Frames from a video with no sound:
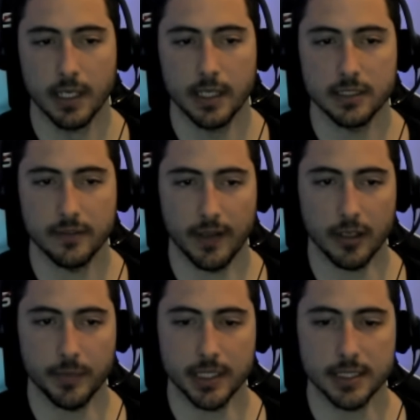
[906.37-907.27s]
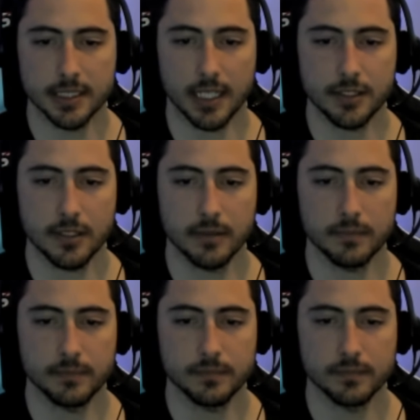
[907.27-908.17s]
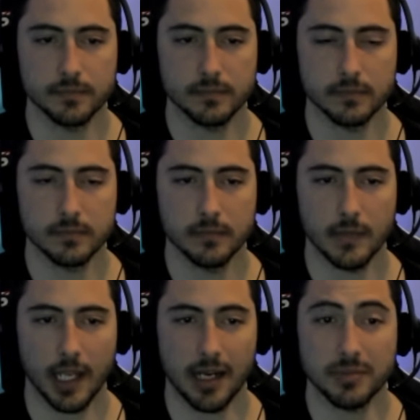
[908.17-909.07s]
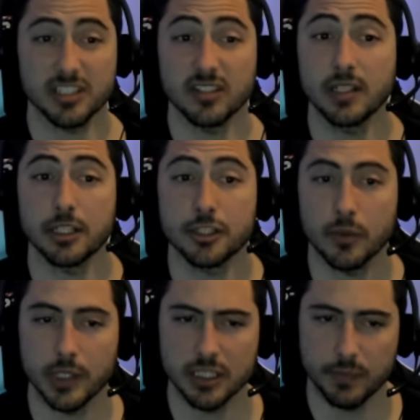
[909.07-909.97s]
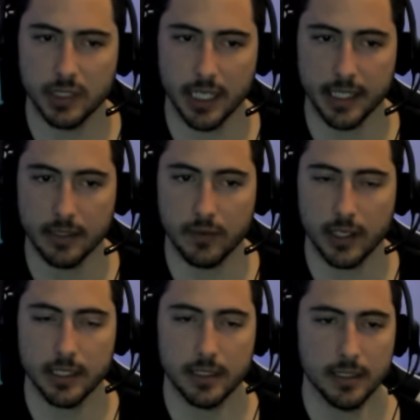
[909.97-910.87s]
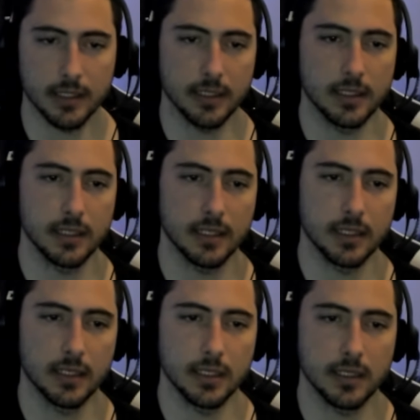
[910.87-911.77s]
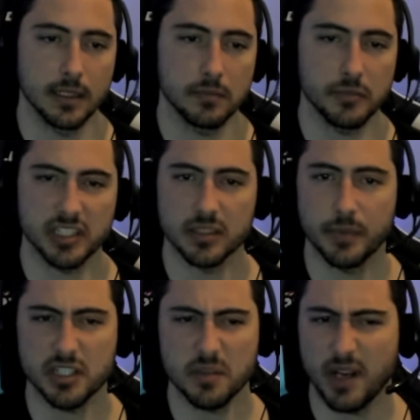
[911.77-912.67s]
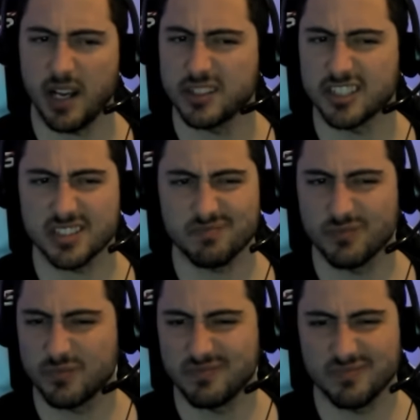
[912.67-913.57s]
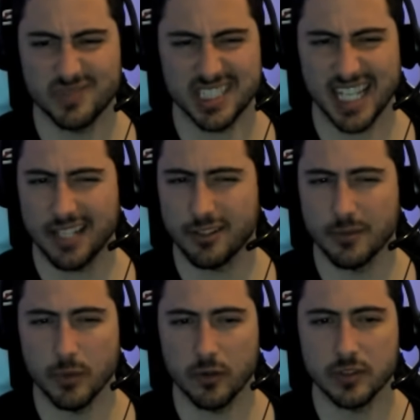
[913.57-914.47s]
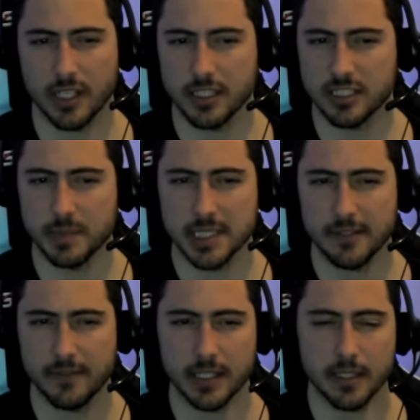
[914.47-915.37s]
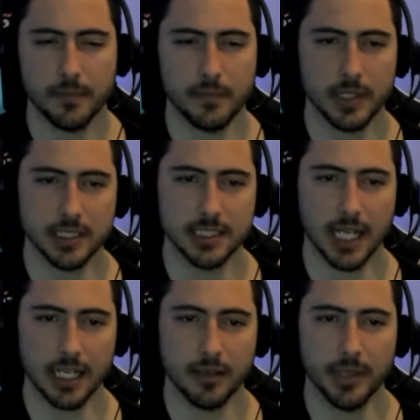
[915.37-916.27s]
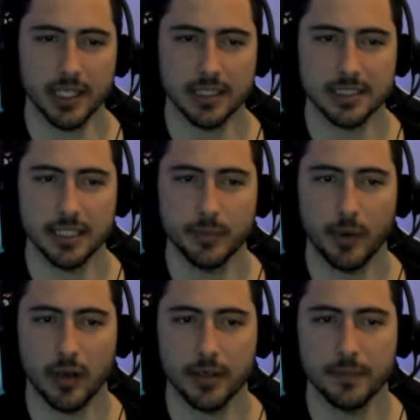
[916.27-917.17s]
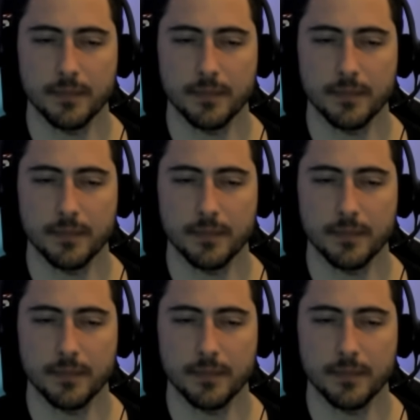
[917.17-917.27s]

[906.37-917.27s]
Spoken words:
development and center. And I'm still not sure what he's playing, right? Brings the bishop out, just standard moves, nothing specific, because he's not committing the c pawn.